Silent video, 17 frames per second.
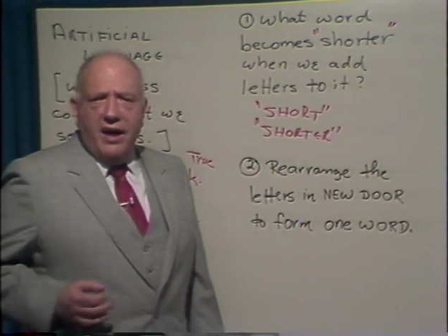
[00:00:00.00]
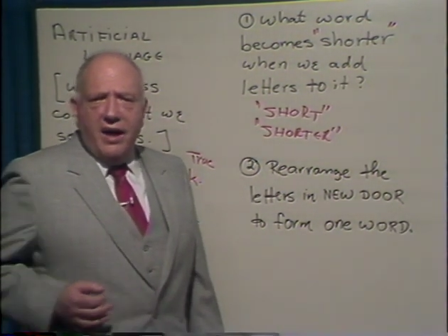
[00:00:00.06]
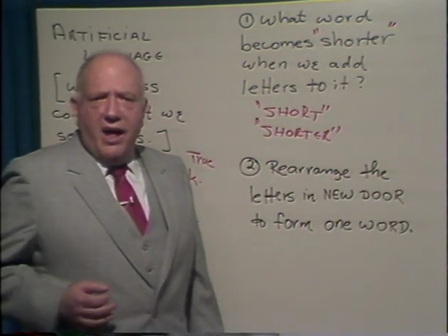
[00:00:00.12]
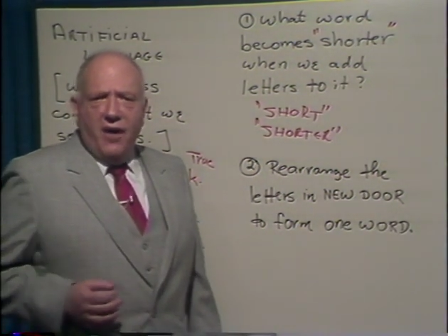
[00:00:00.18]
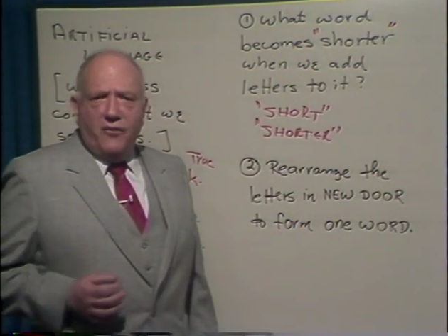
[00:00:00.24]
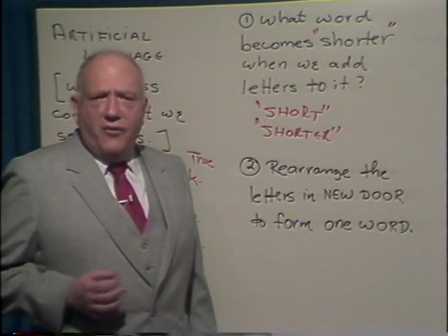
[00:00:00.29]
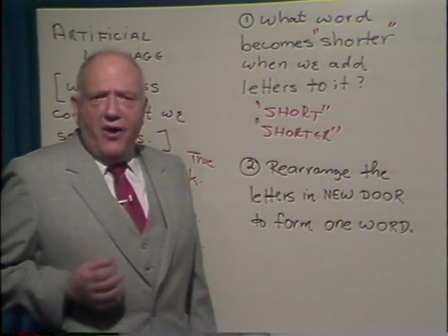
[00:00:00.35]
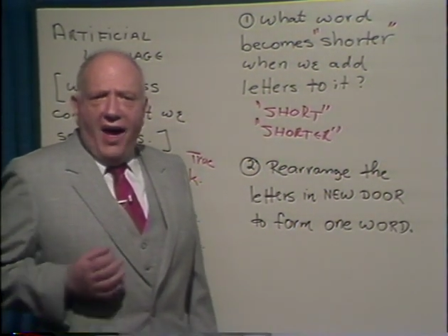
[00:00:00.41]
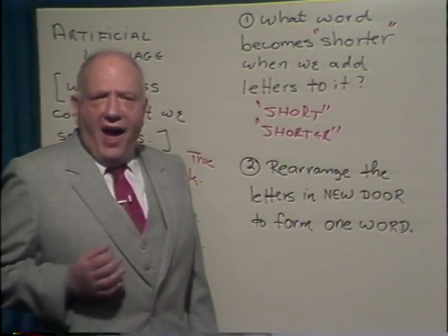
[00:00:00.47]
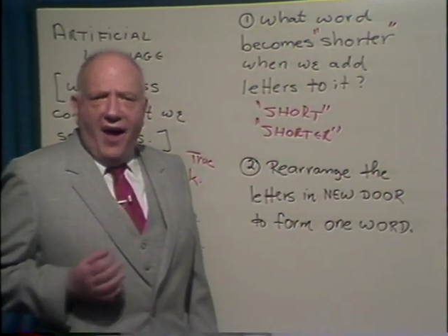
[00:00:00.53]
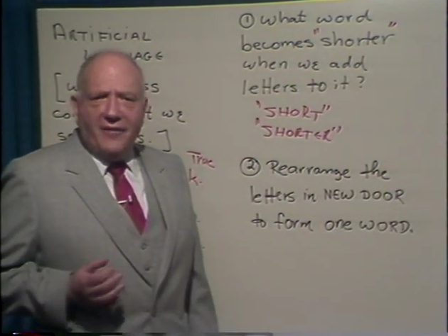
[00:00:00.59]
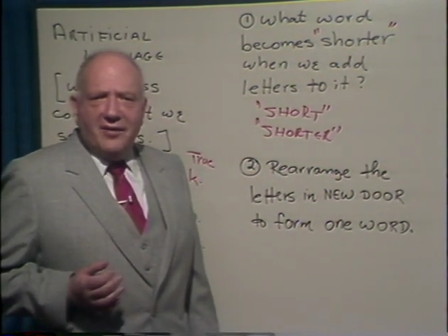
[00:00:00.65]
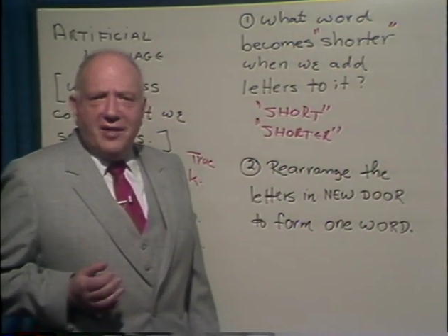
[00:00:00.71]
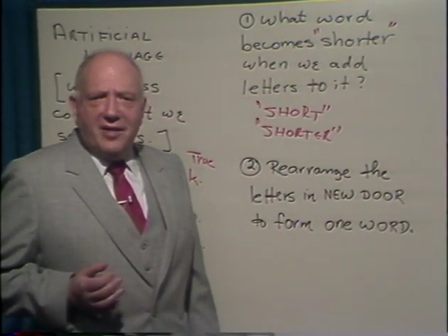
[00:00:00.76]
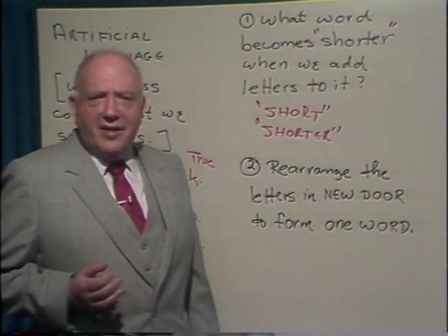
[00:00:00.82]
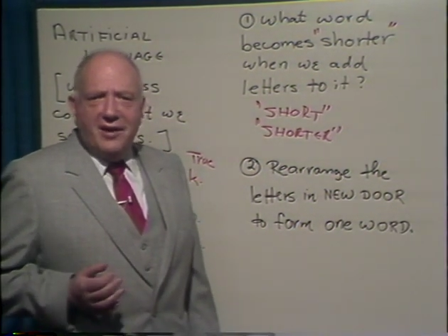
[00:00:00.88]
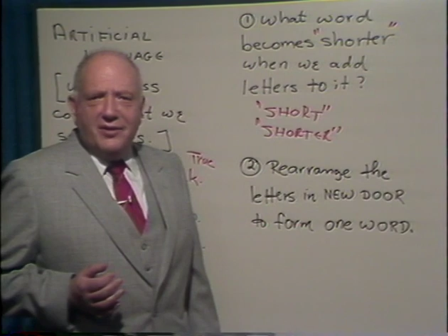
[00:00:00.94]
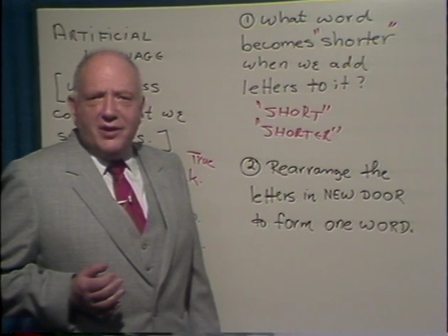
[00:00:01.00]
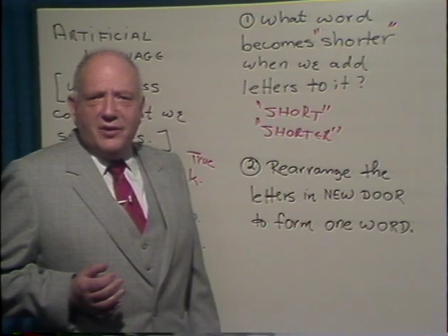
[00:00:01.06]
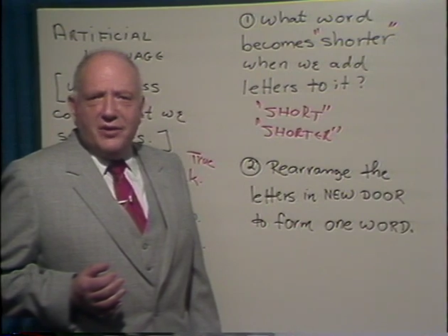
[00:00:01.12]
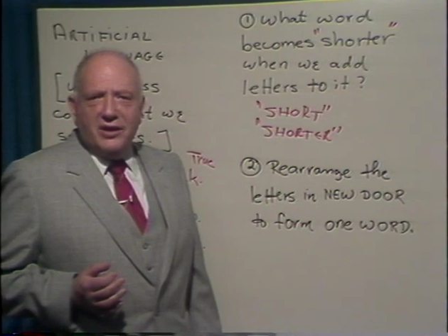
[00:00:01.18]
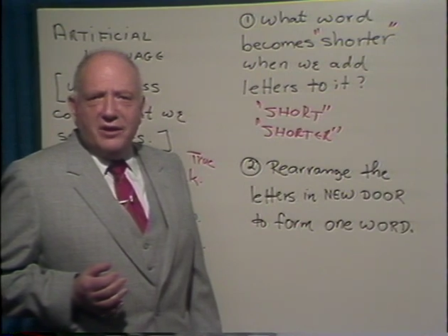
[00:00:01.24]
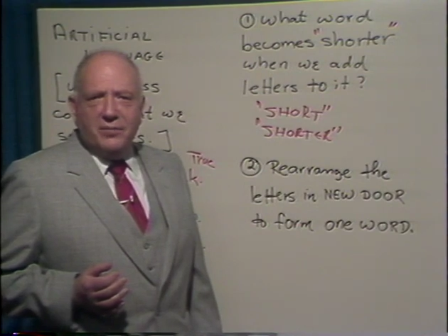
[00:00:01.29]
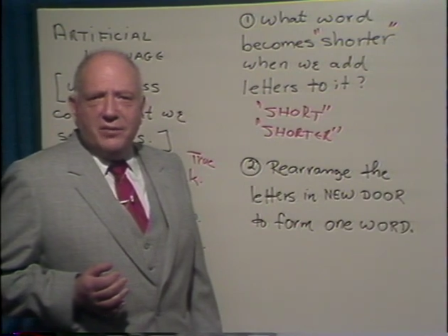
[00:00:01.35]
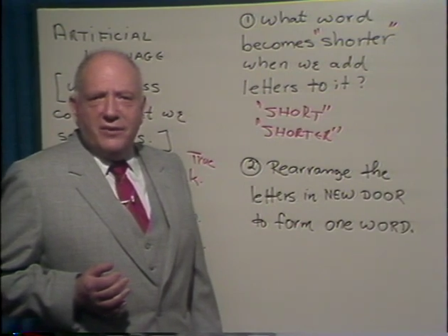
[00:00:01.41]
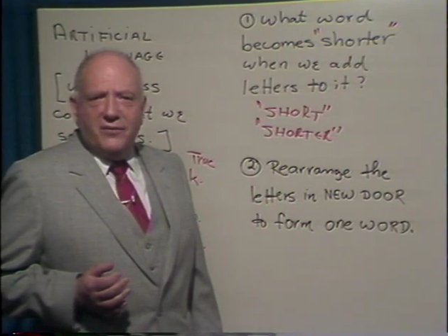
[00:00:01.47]
If you haven't seen the
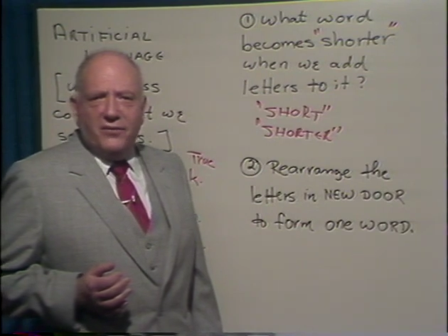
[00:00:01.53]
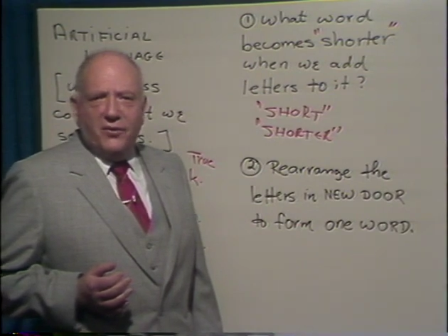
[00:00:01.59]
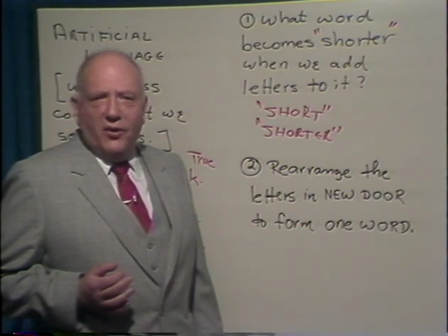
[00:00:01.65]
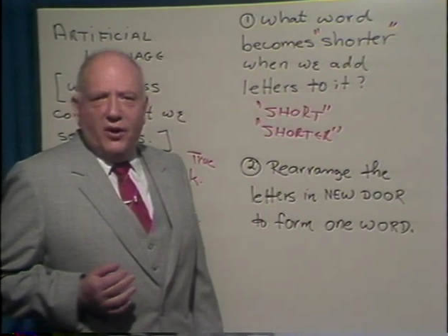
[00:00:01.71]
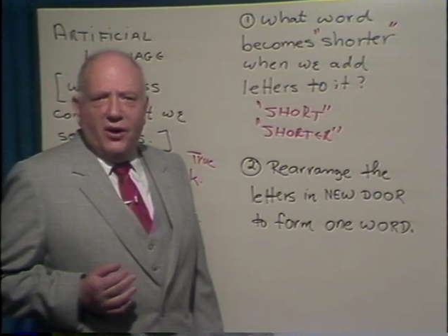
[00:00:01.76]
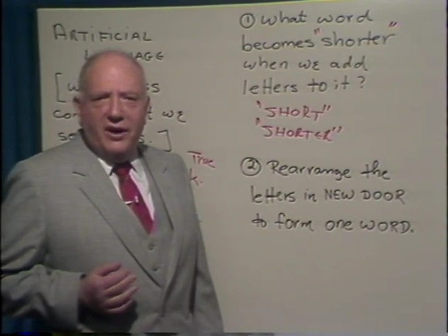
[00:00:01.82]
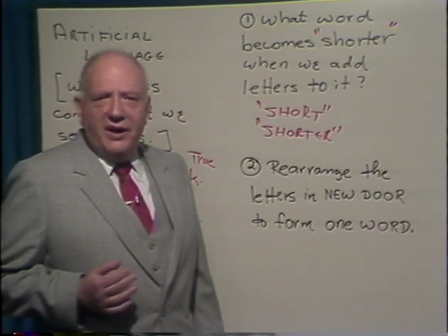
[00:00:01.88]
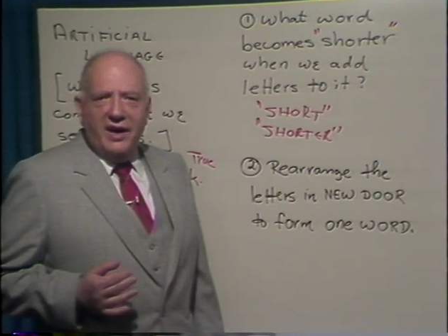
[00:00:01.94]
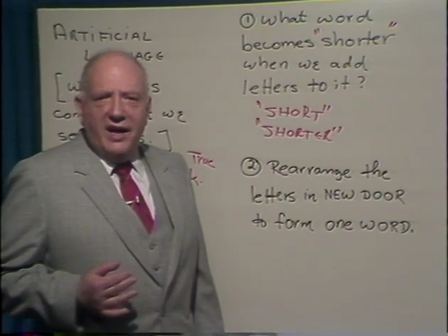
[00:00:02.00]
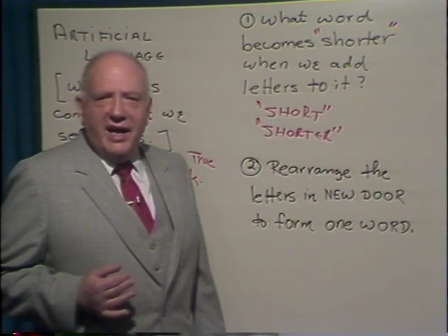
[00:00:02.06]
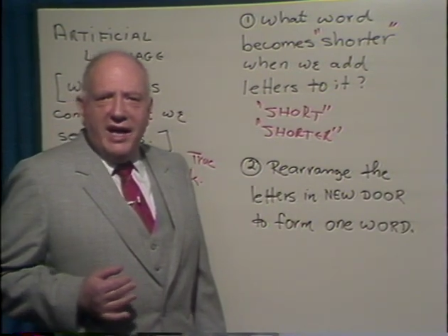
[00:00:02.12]
riddle before,